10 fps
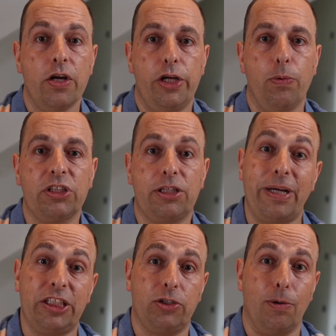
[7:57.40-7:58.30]
You want to
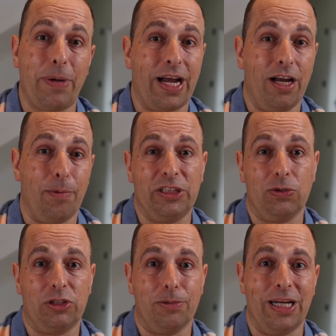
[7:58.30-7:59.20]
make sure backing up is
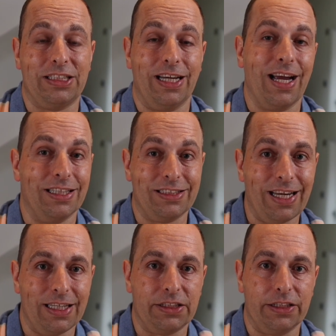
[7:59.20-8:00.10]
automatic and as
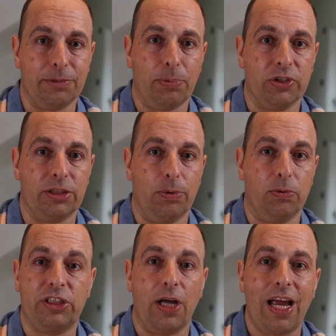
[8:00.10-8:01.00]
easy as possible, so